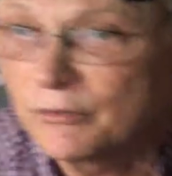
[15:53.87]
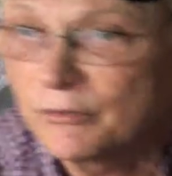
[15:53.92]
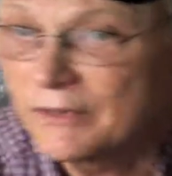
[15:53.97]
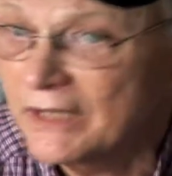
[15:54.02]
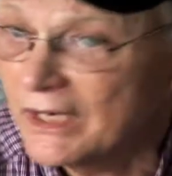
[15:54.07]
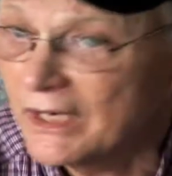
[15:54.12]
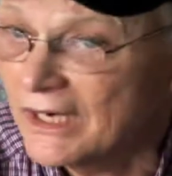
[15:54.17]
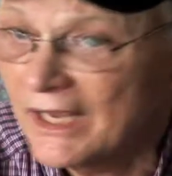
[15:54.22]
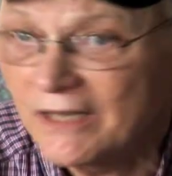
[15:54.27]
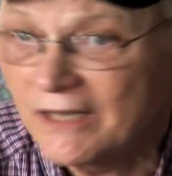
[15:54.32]
We
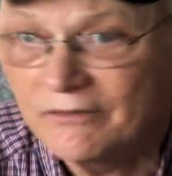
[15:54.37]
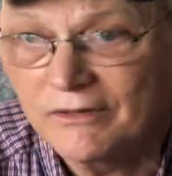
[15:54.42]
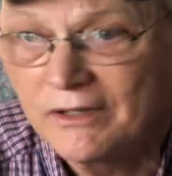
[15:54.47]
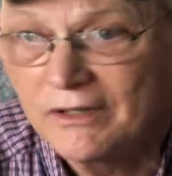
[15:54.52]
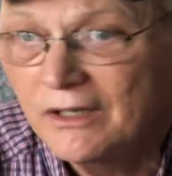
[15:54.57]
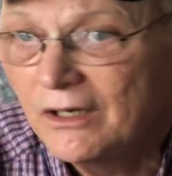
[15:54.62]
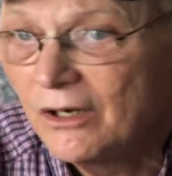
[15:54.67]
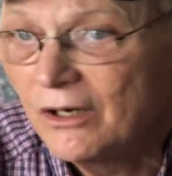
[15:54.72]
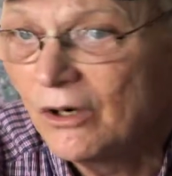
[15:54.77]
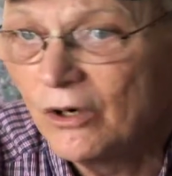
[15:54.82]
got to have
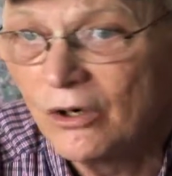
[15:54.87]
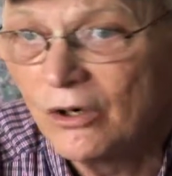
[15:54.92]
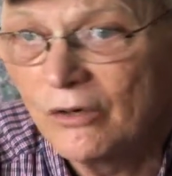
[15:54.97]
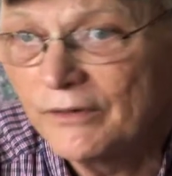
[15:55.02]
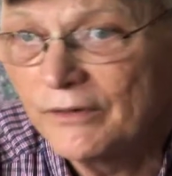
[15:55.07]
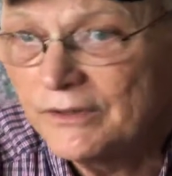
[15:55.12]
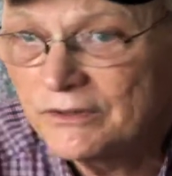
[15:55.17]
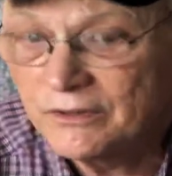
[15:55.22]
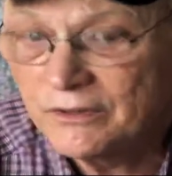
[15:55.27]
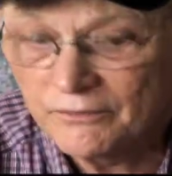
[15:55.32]
all
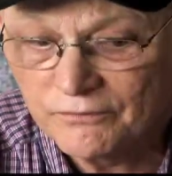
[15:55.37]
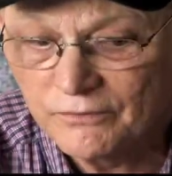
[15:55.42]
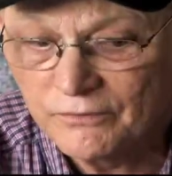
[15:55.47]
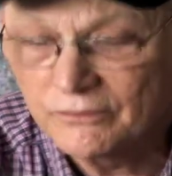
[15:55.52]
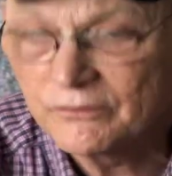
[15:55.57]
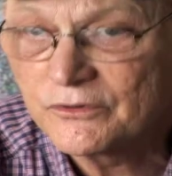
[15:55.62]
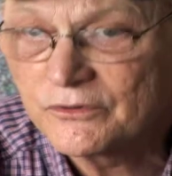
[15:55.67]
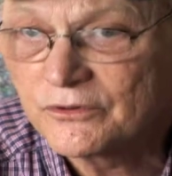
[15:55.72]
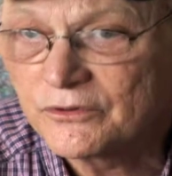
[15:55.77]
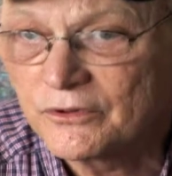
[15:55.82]
these different
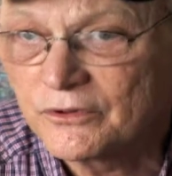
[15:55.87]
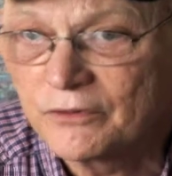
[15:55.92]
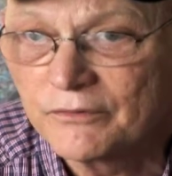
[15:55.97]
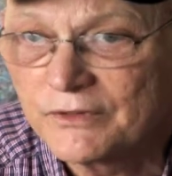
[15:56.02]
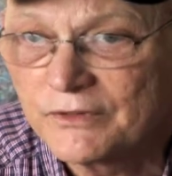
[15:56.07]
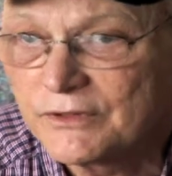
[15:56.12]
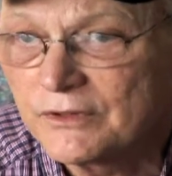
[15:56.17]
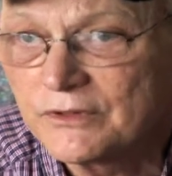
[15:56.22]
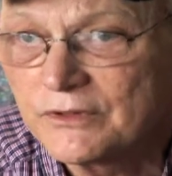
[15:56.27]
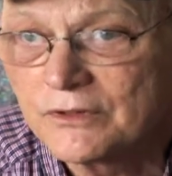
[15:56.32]

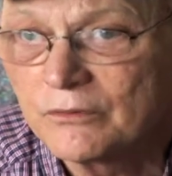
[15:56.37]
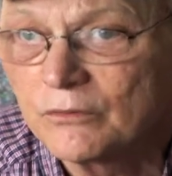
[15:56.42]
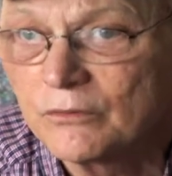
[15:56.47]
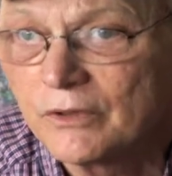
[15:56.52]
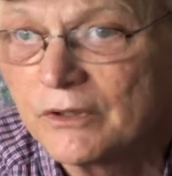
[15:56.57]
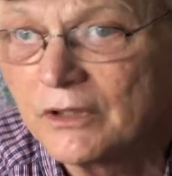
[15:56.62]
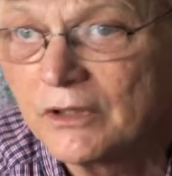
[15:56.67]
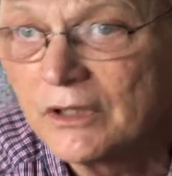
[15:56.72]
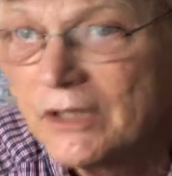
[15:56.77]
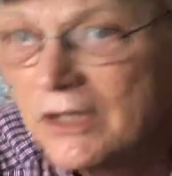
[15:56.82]
services and
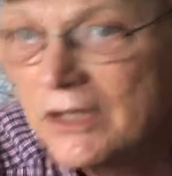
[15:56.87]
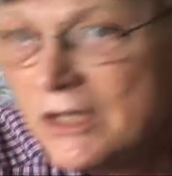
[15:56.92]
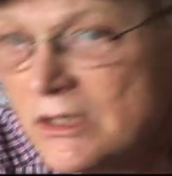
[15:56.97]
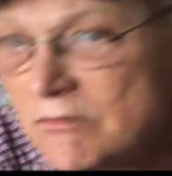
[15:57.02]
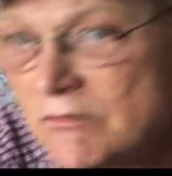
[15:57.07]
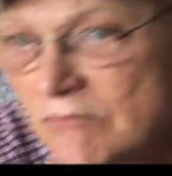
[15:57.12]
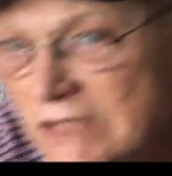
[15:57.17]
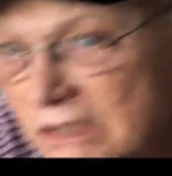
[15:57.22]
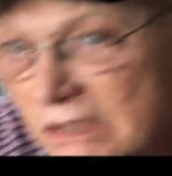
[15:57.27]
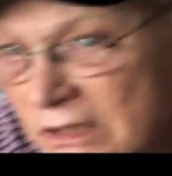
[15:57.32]
whatnot,
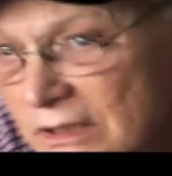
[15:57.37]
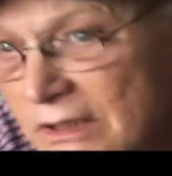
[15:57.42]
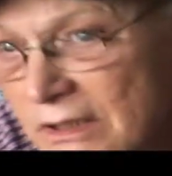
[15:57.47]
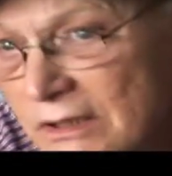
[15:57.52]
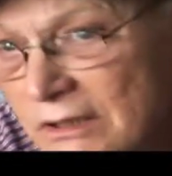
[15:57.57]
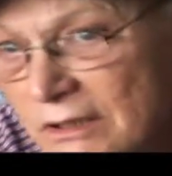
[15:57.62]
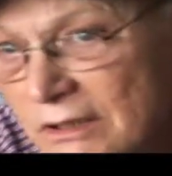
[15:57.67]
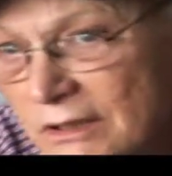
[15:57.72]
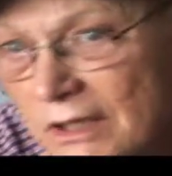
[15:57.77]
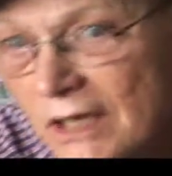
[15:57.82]
but
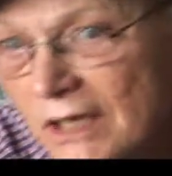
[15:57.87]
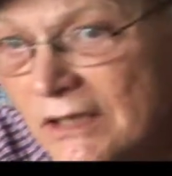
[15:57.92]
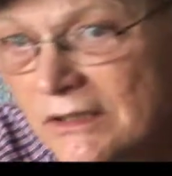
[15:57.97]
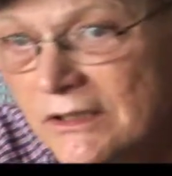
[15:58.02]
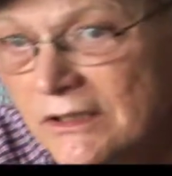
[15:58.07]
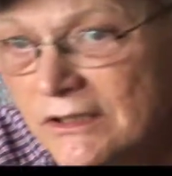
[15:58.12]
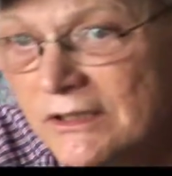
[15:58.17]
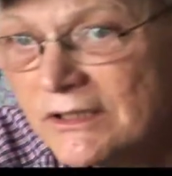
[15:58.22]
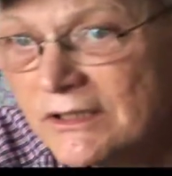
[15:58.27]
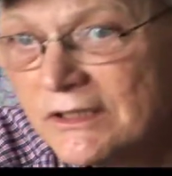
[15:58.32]
not to
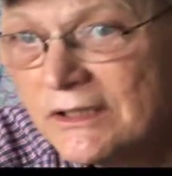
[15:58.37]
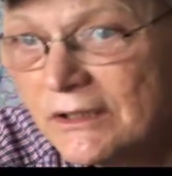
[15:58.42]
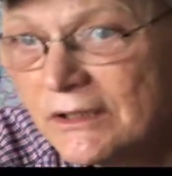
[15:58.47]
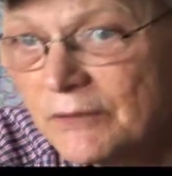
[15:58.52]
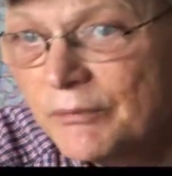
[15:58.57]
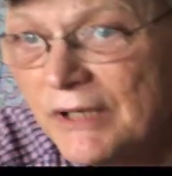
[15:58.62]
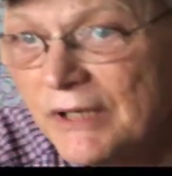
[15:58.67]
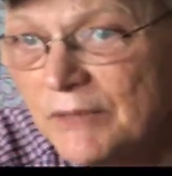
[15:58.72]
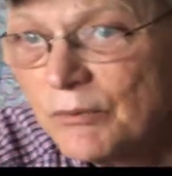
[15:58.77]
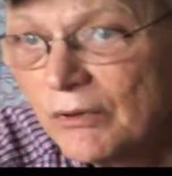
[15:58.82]
stick
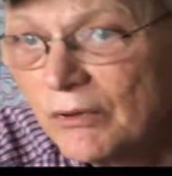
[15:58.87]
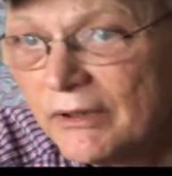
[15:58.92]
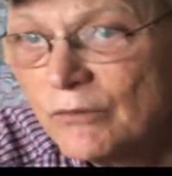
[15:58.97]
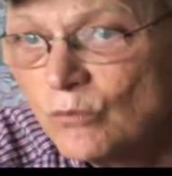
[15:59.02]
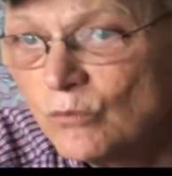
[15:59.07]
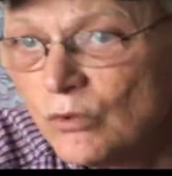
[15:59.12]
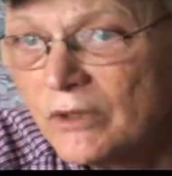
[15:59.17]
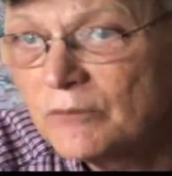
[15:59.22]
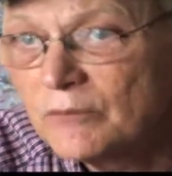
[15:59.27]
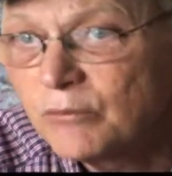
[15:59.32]
people in
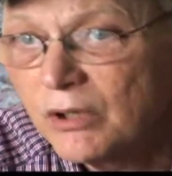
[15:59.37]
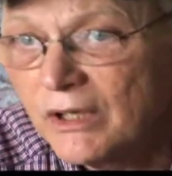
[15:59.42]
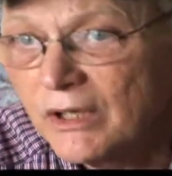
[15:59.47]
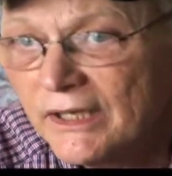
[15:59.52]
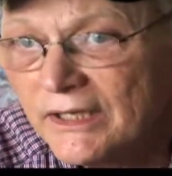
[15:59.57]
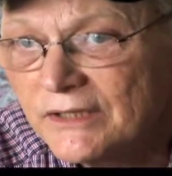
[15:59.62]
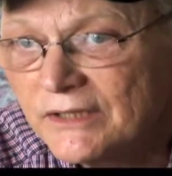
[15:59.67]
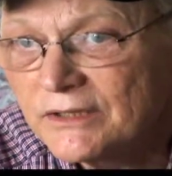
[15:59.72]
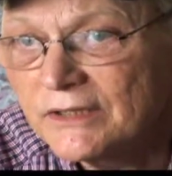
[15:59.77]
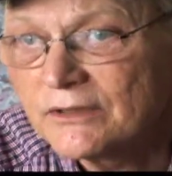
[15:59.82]
one
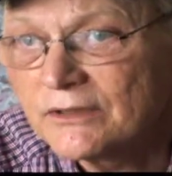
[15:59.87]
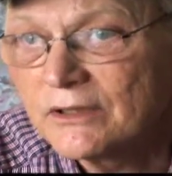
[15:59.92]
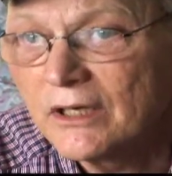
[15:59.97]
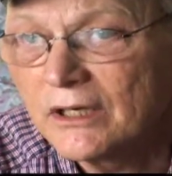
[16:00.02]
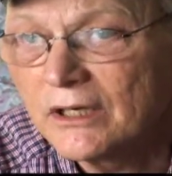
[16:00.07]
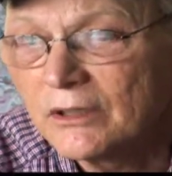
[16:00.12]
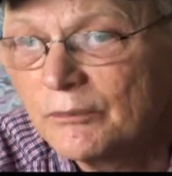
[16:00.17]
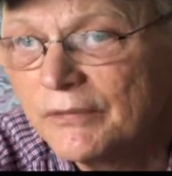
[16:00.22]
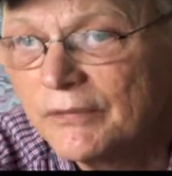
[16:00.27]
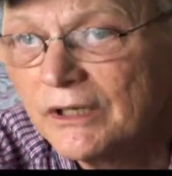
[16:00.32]
place. It's
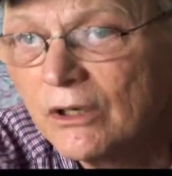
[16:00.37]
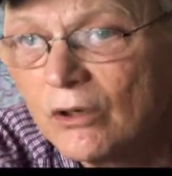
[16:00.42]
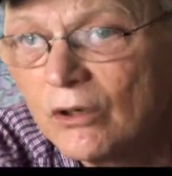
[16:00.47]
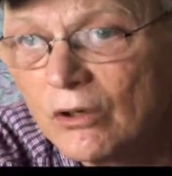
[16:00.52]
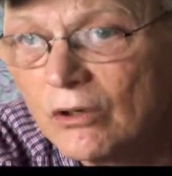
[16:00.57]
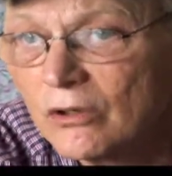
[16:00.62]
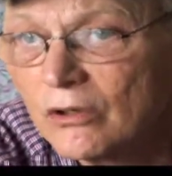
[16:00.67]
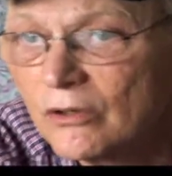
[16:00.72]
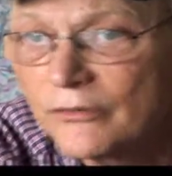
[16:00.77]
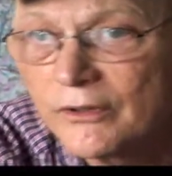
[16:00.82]
got to be
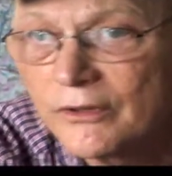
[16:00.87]
all along the